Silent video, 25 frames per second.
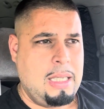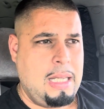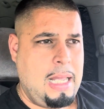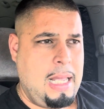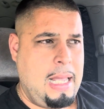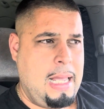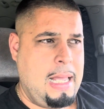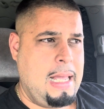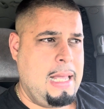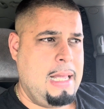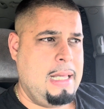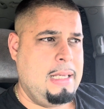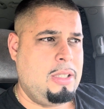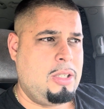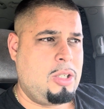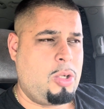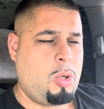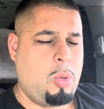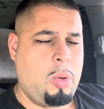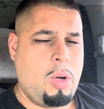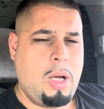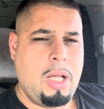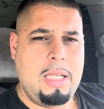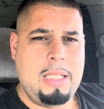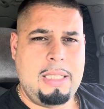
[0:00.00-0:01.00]
and
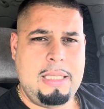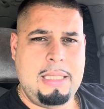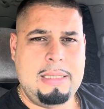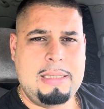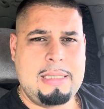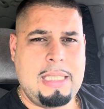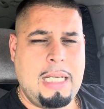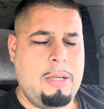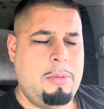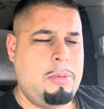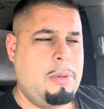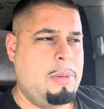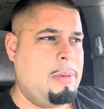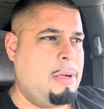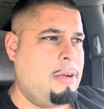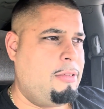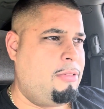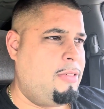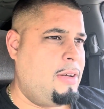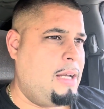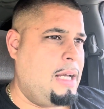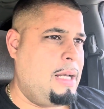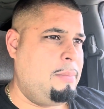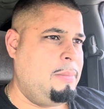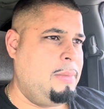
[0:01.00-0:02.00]
quality time with my
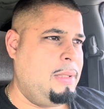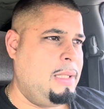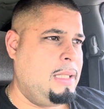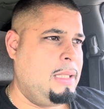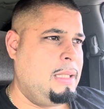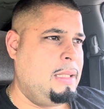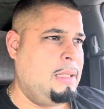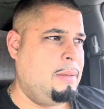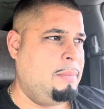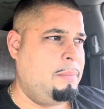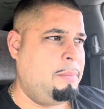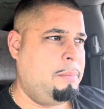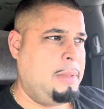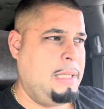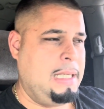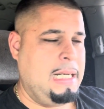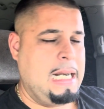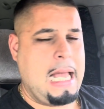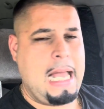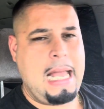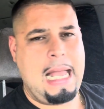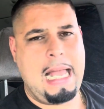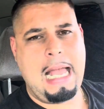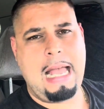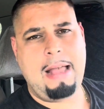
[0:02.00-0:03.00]
family, but
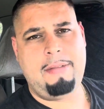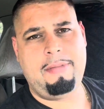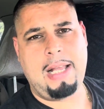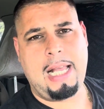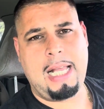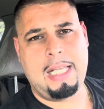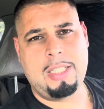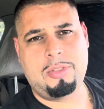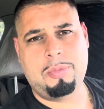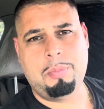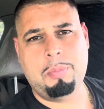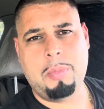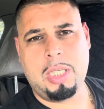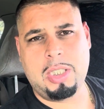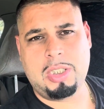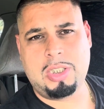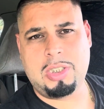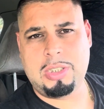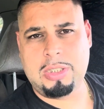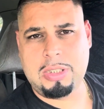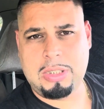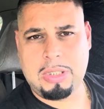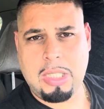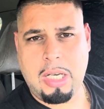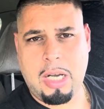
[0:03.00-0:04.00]
not have as much
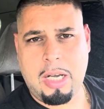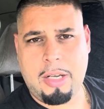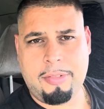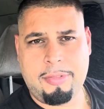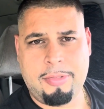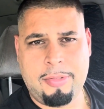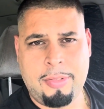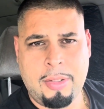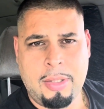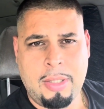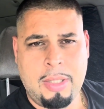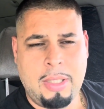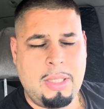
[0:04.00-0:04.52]
stuff